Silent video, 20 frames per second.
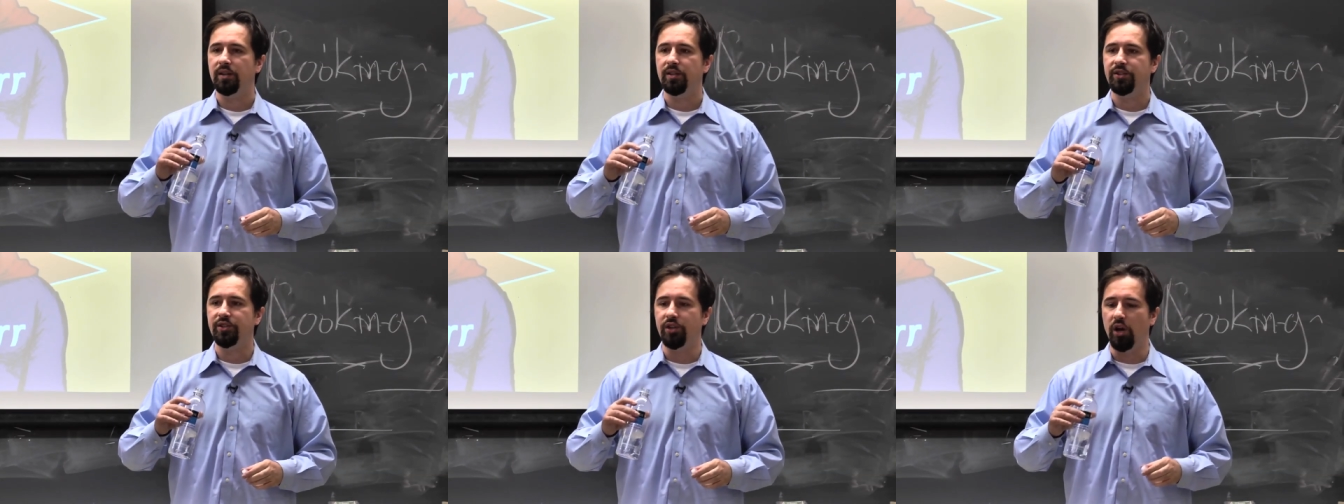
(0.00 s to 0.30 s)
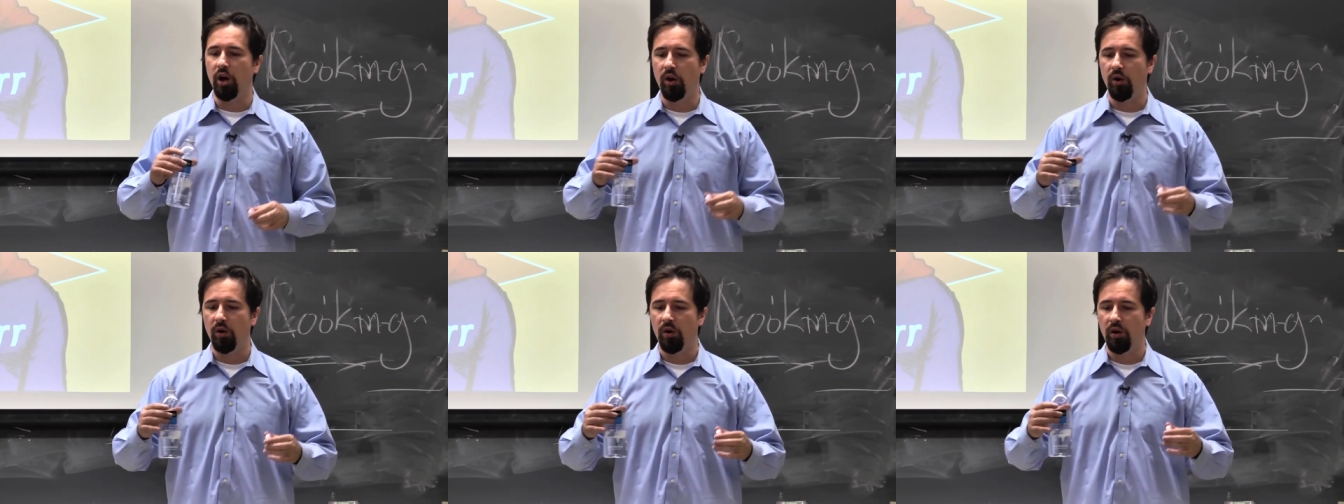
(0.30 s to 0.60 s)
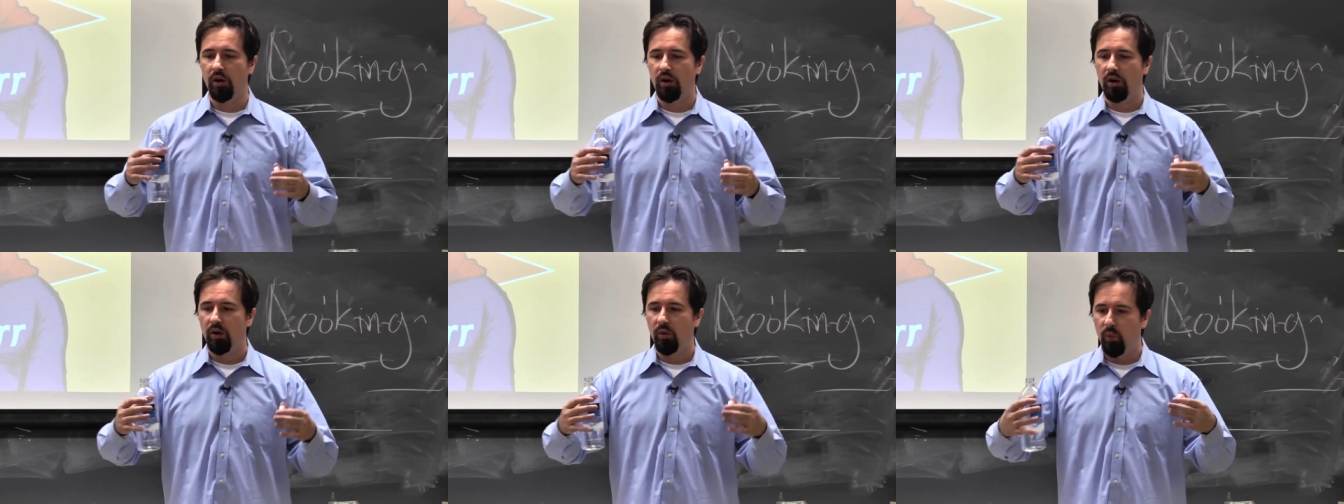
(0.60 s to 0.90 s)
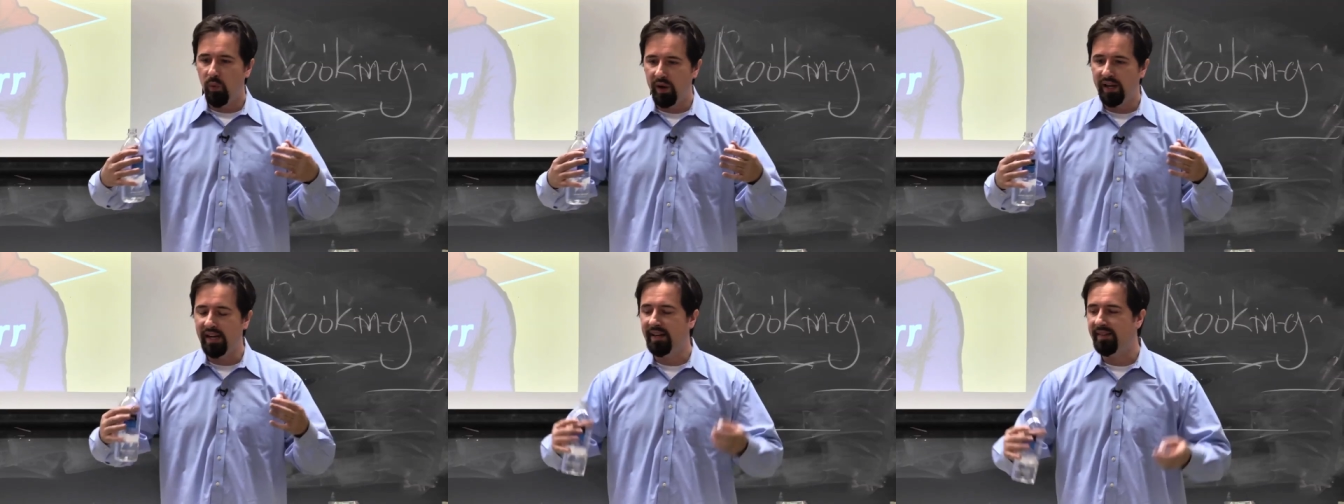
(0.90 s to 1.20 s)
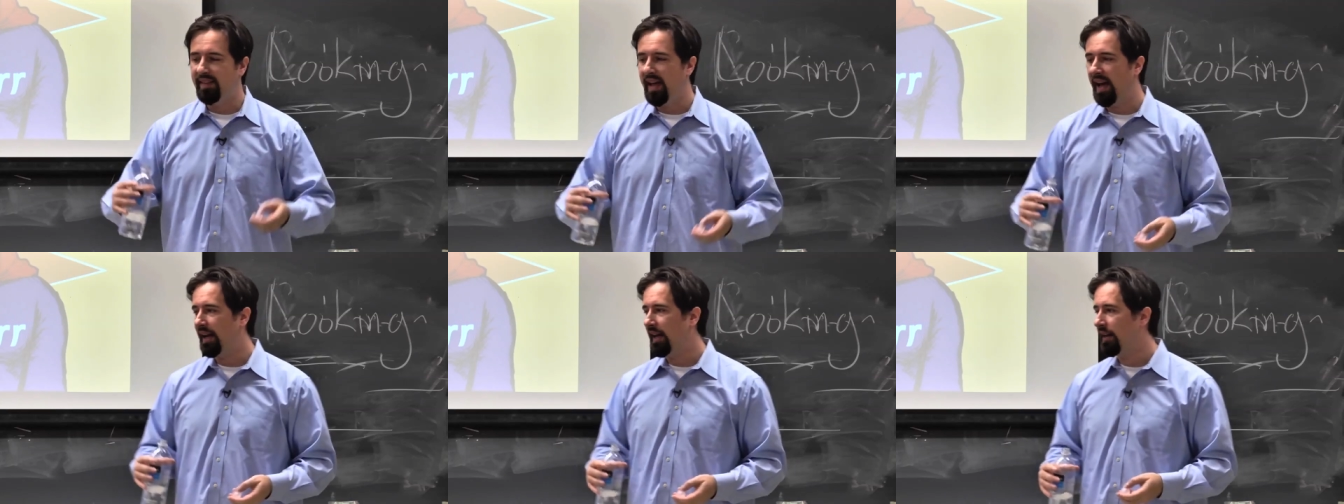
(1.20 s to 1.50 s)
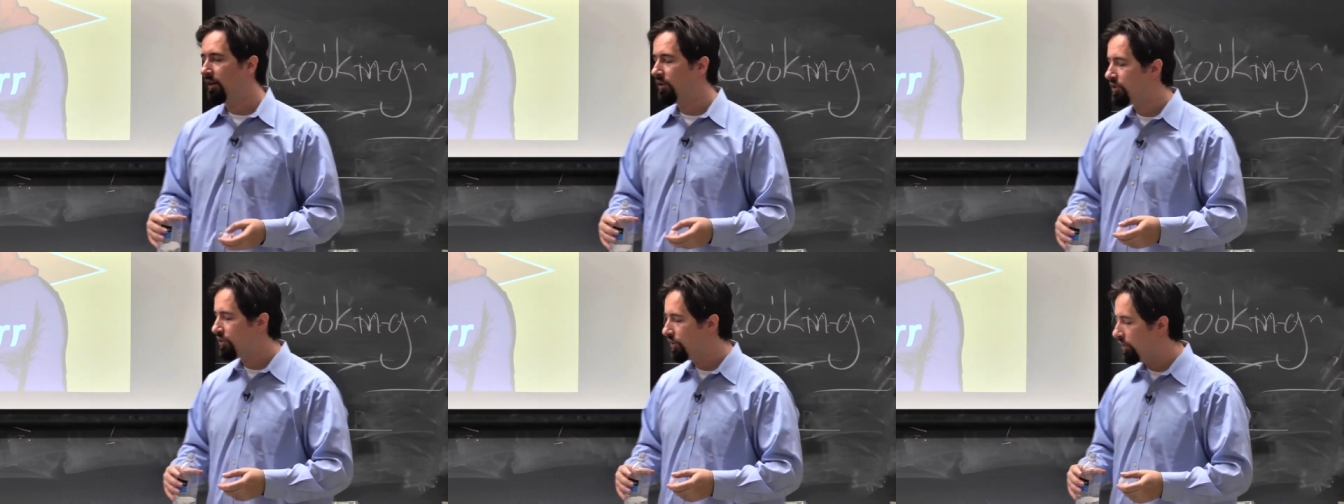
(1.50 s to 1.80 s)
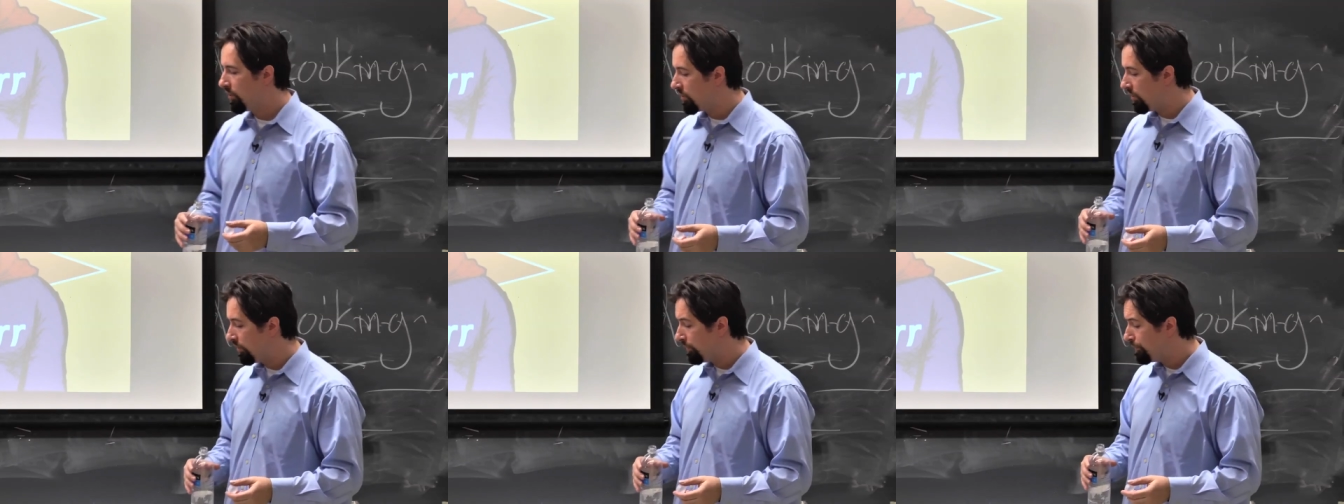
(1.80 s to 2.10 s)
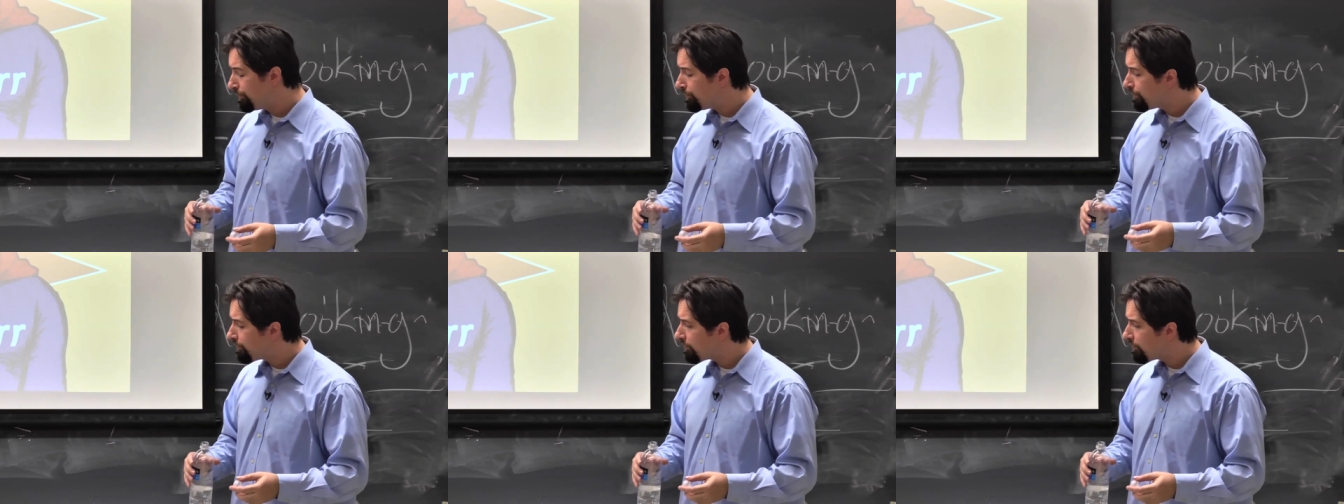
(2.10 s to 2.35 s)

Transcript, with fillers: So we need that inner circle.